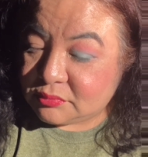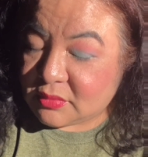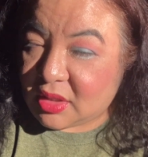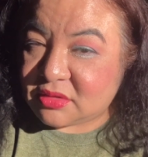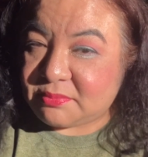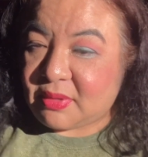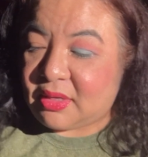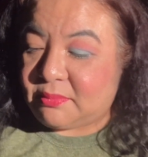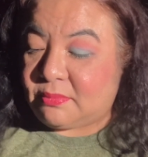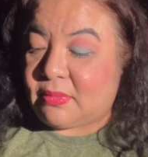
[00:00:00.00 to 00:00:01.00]

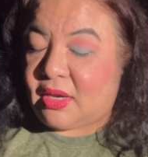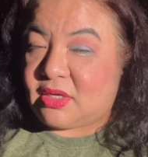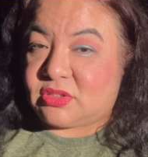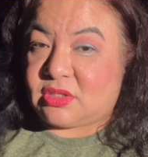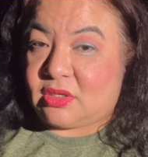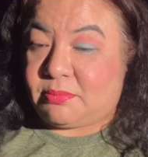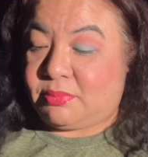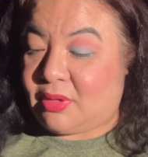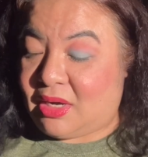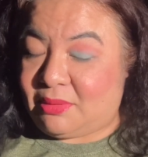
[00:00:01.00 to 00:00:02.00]
eyeshadow
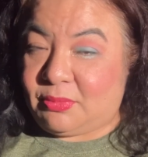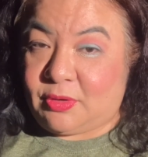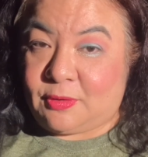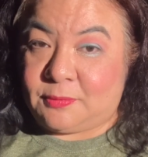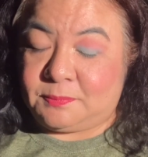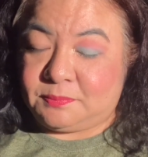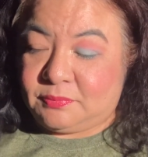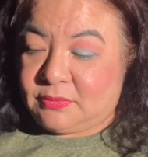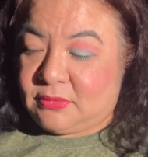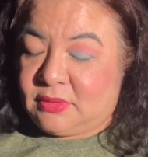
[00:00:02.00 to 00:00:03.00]
primer.
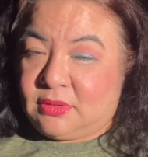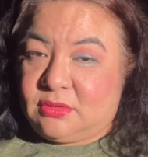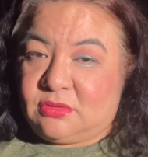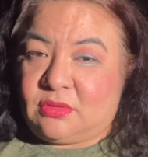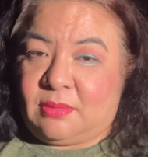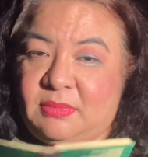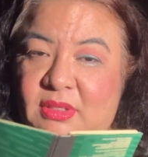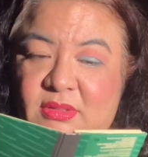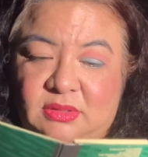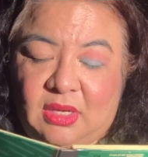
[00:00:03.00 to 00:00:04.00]
So
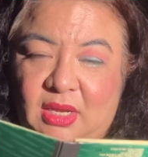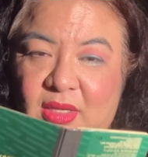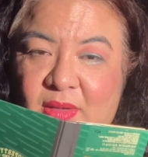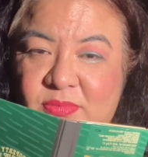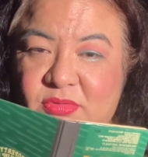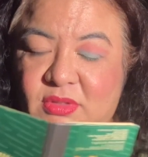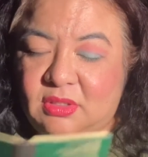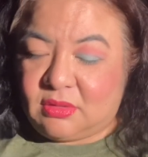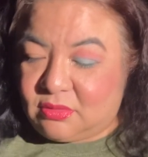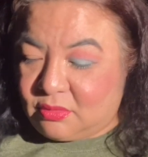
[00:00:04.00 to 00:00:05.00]
I'm just
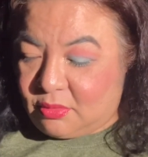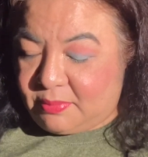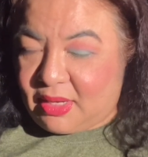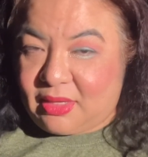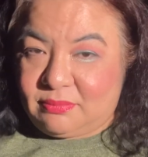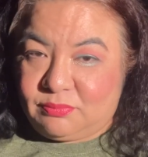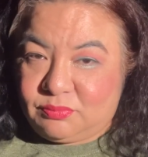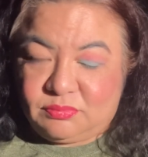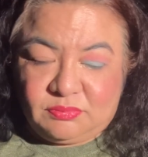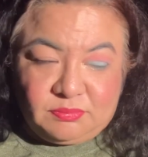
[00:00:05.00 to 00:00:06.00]
gonna go by
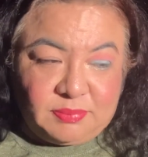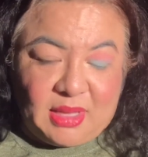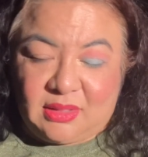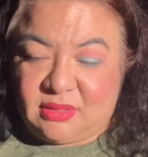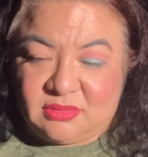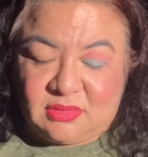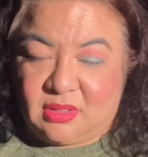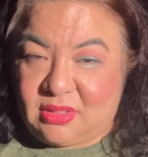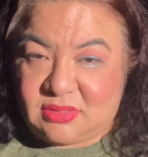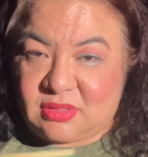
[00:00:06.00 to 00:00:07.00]
palettes and
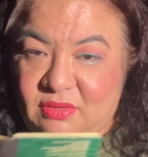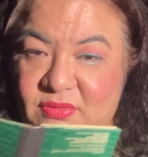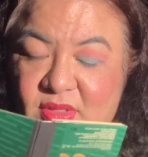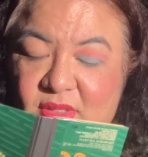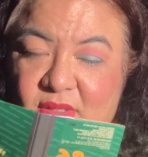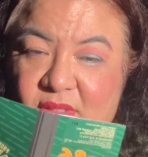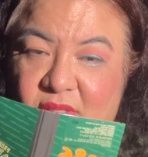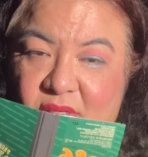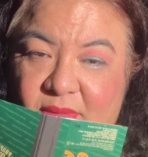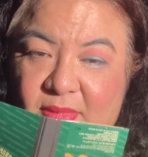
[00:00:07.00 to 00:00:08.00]
all that stuff.
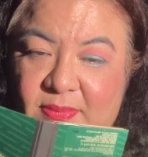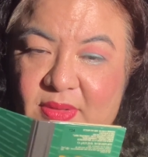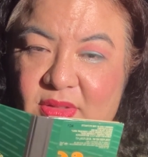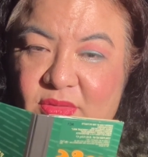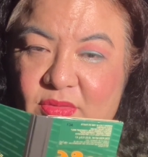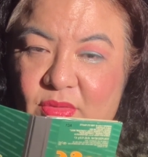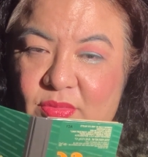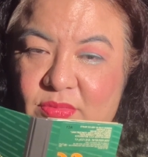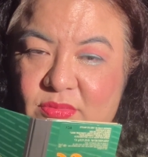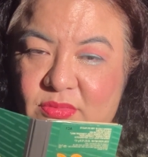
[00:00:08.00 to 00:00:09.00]
I'm gonna
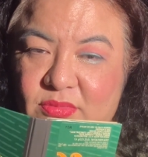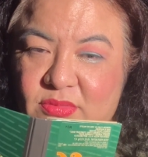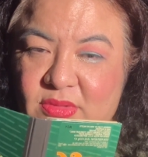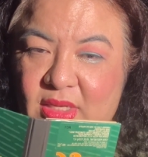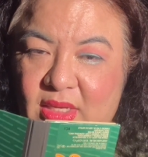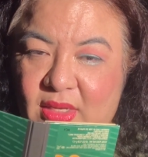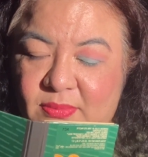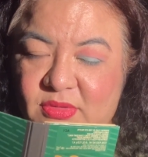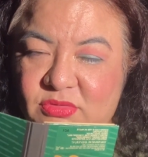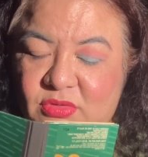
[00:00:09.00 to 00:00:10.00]

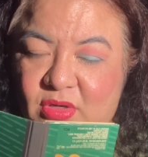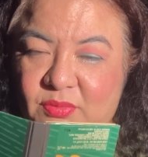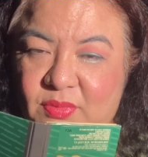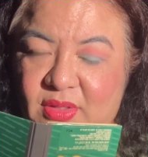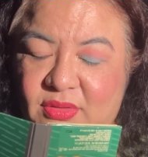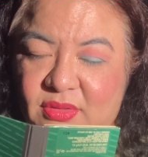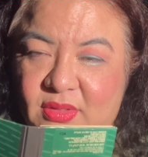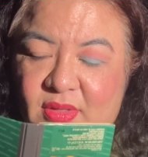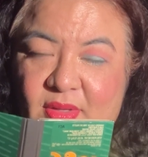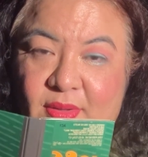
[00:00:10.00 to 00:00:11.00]
start with
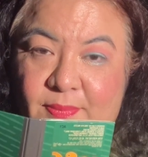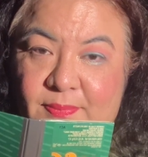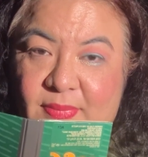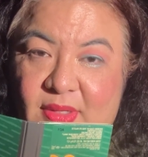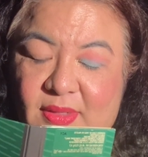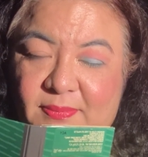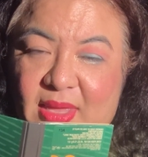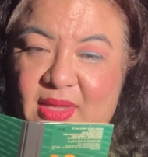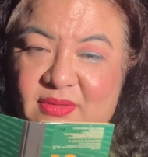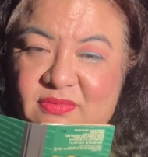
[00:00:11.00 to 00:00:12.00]

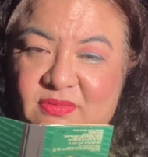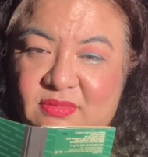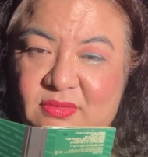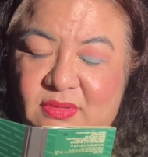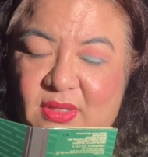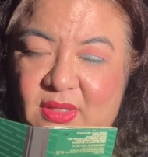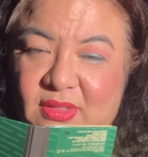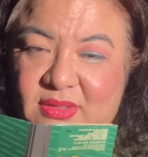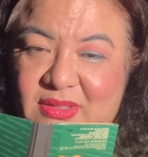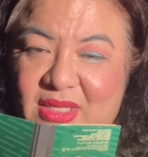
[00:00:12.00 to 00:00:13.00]
MAC's
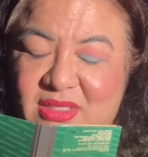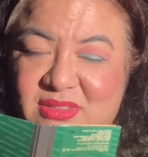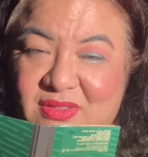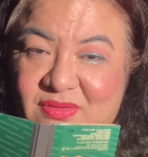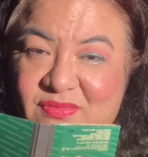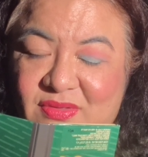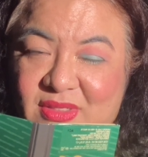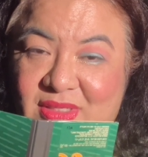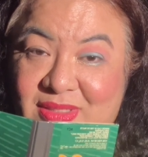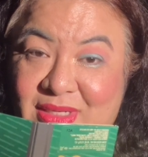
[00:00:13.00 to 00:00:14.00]
class of
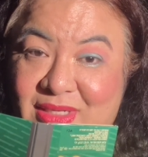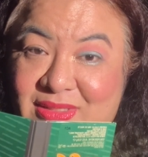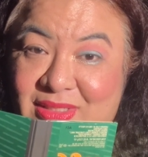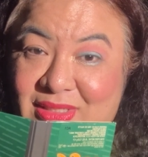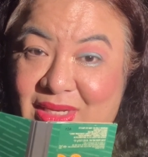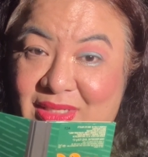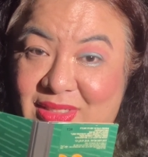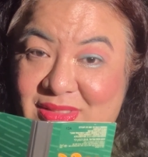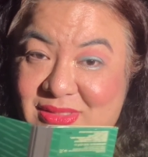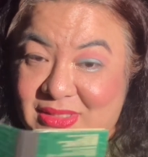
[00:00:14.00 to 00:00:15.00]

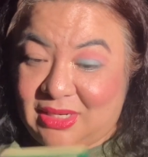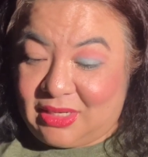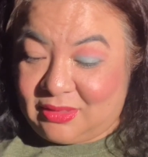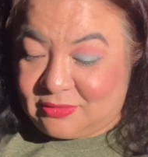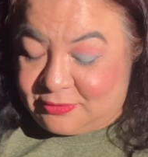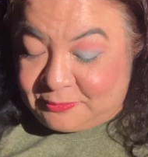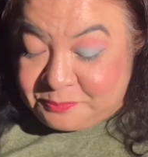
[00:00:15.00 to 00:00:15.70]
1986.